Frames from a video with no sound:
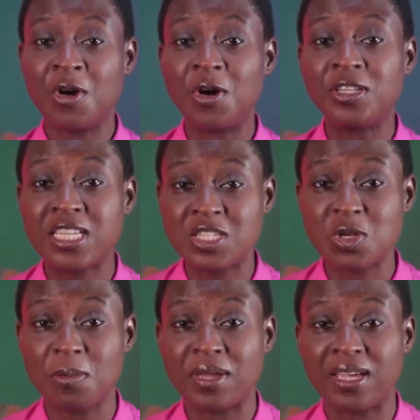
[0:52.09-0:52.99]
on this
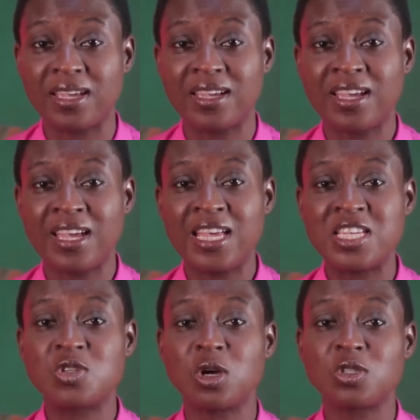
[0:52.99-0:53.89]
topic
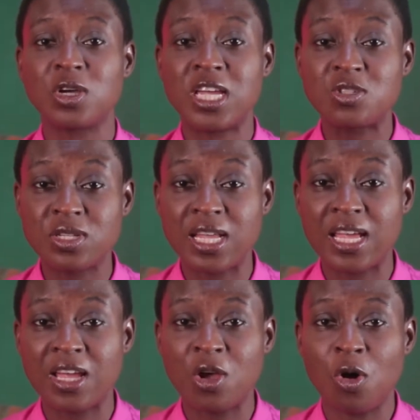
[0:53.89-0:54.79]
is Dr.
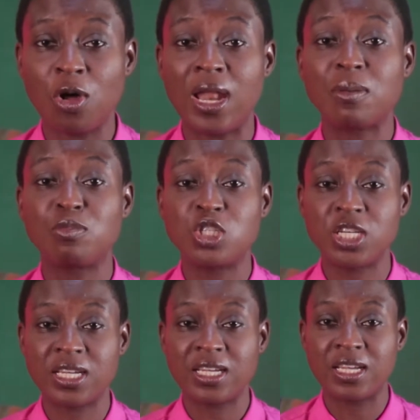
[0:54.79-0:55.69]
Yetunde
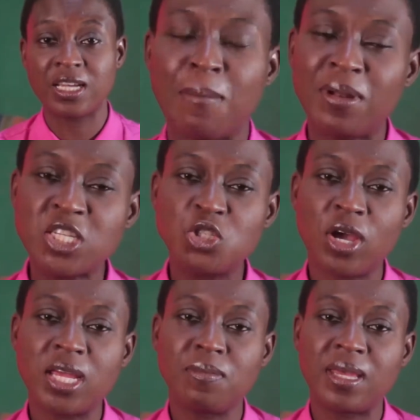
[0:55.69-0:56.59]
Olagbuji. Please
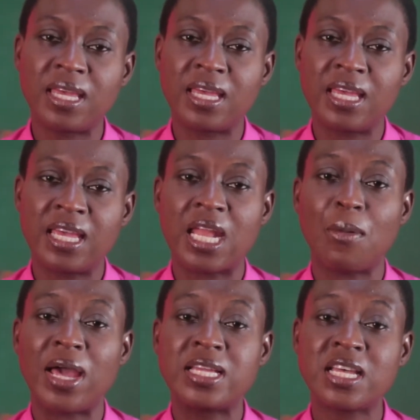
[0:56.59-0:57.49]
join me in
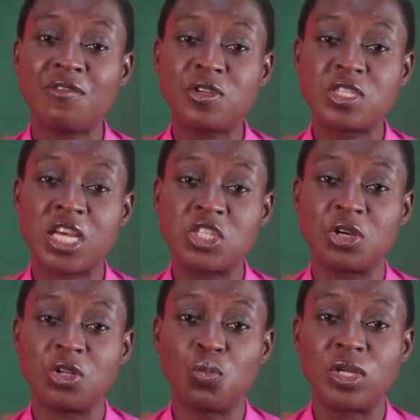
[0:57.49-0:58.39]
our interview
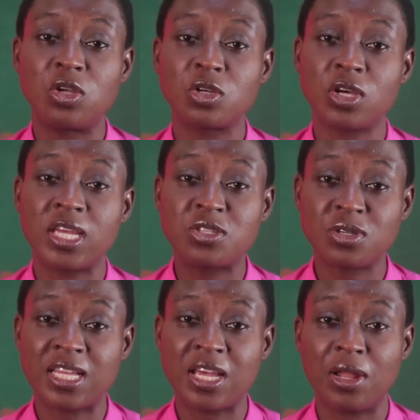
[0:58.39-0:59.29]
session with Dr.
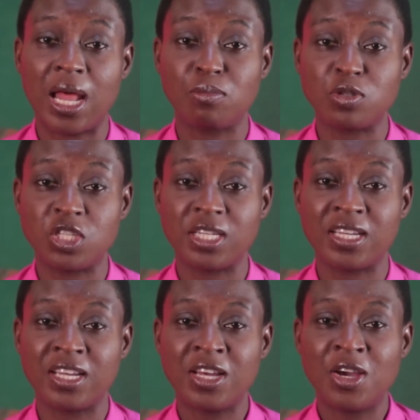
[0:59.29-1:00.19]
Yetunde Olagbuji
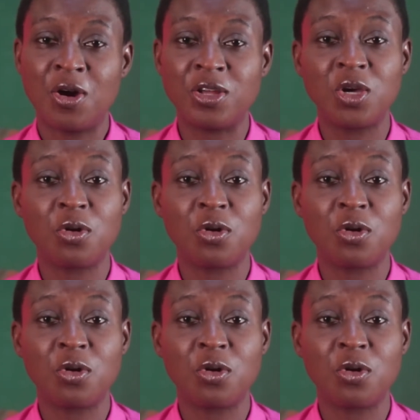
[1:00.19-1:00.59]
on the